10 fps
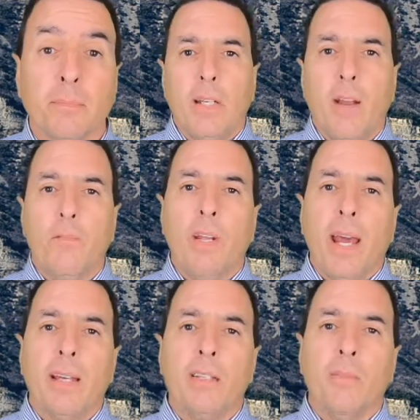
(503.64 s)
I've run
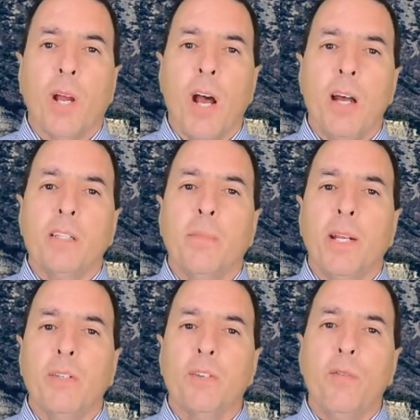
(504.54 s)
out of some cons, but
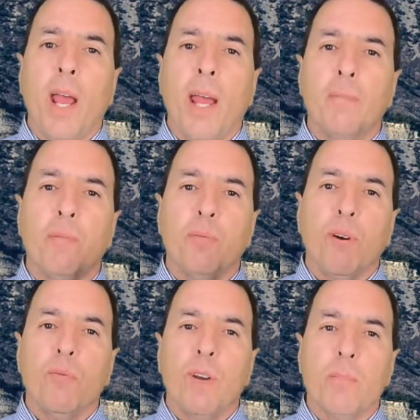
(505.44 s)
I do have
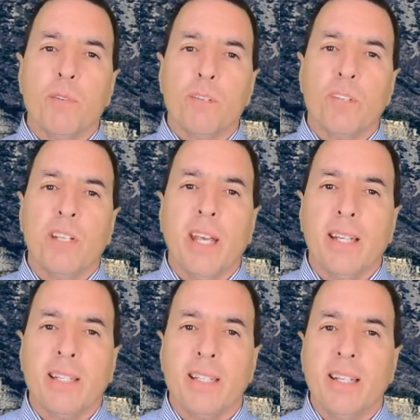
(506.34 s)
pro number
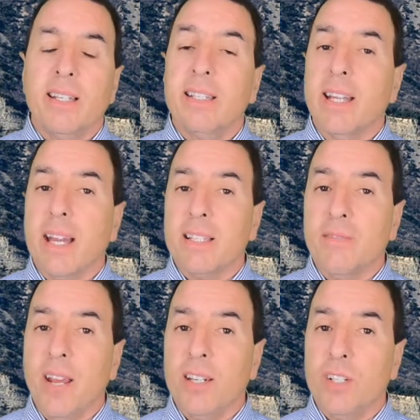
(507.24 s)
six, tax
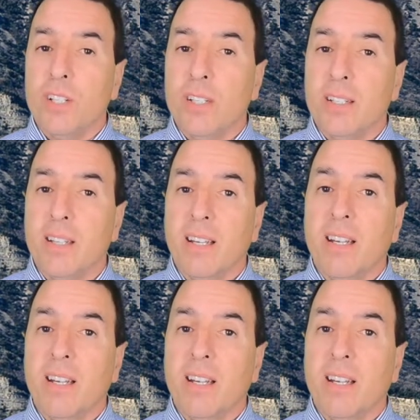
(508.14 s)
advantages.